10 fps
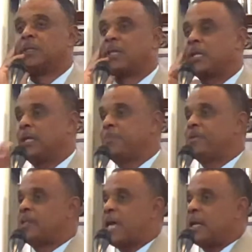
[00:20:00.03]
the club
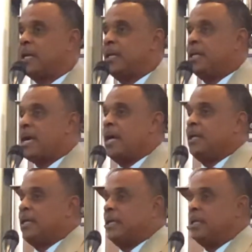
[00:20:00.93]
Saturday night
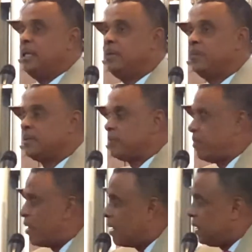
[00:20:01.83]
and he was
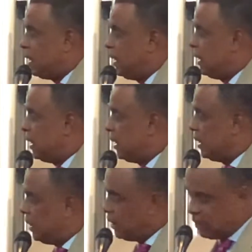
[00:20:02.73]
partying and
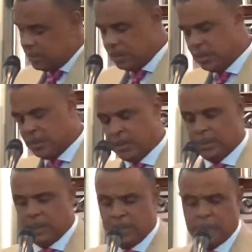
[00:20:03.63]
he
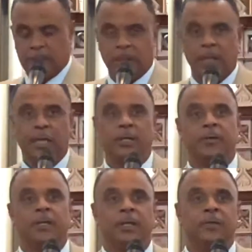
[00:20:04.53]

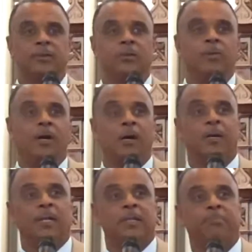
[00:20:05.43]
lingered a little too
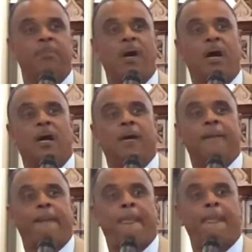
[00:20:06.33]
long at the
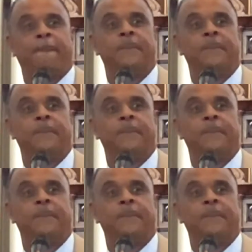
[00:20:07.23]
bar.